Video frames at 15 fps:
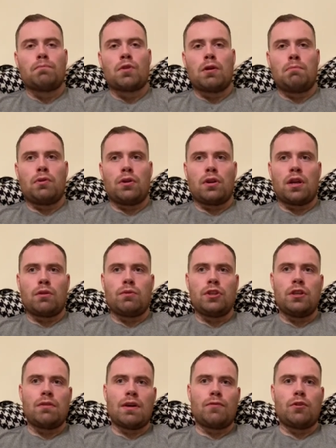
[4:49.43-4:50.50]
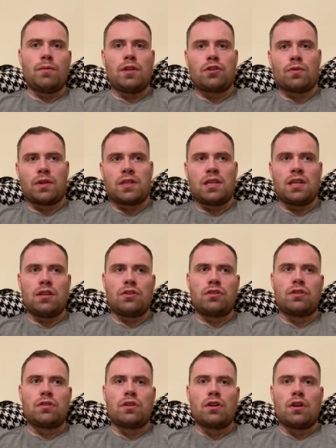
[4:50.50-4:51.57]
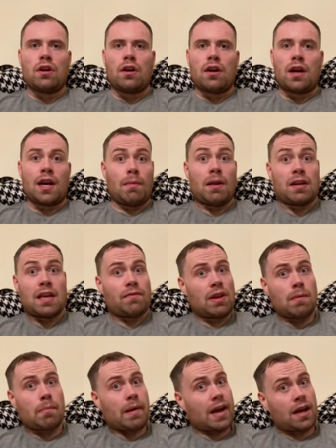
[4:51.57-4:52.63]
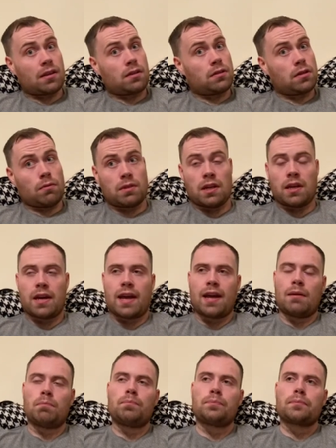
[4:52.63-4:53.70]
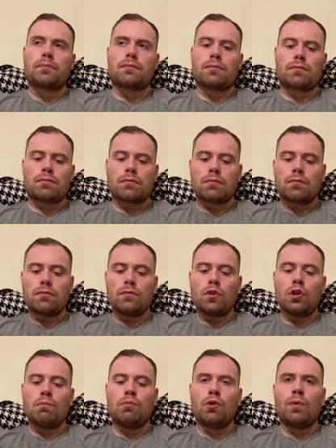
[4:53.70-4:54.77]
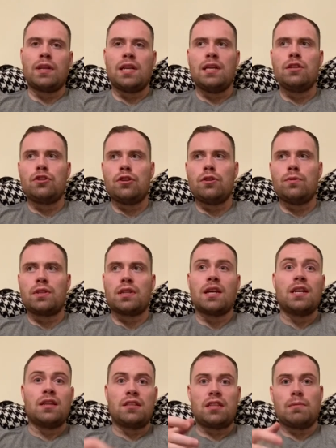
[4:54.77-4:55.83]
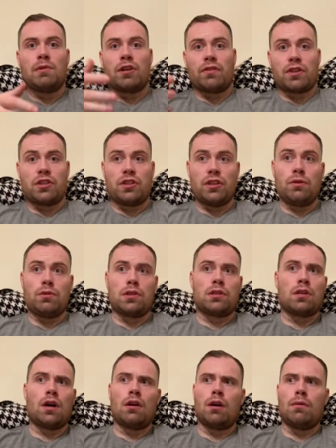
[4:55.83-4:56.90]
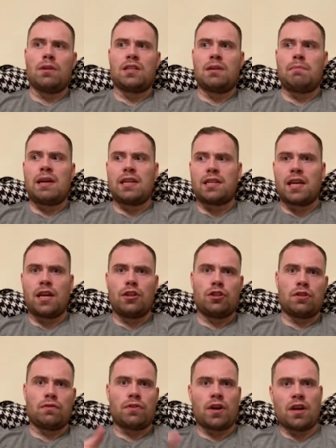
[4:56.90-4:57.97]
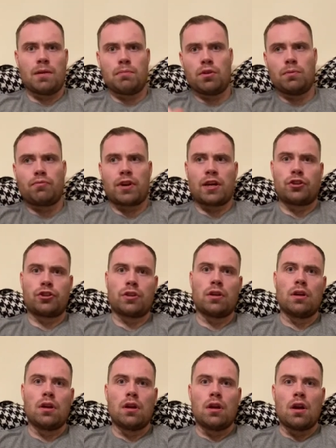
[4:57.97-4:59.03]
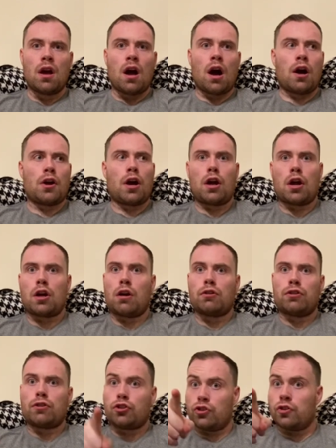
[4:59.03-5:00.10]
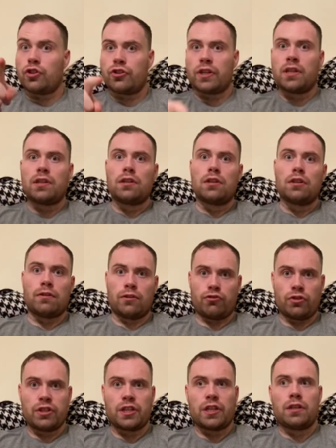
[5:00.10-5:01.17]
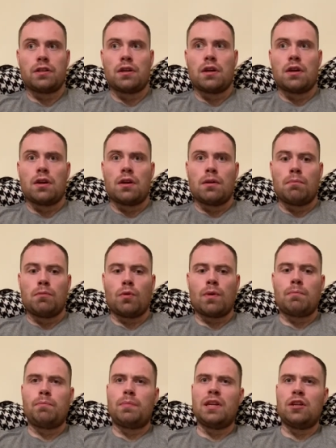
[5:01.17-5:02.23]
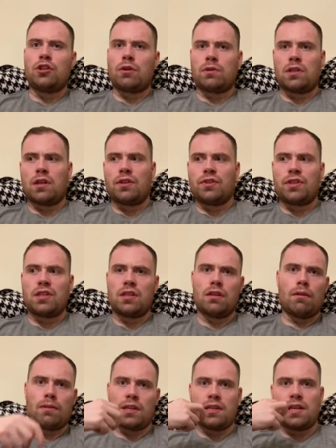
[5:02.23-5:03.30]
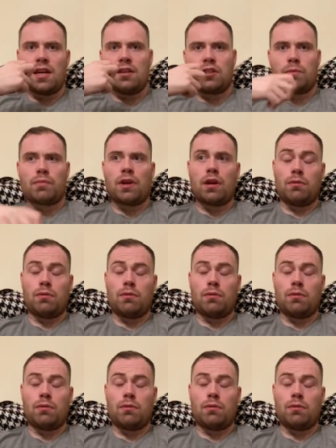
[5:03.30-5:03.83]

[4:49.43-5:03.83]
but like when you have Luis Ortiz, and I'm not giving him a pass, don't think I am, but when he's using similar excuses, oh, I was on medication for high blood pressure. Oh, no, you're a drug cheat. You're a drug cheat. But when Billy Joe Saunders says, oh, it was on nasal spray. Oh,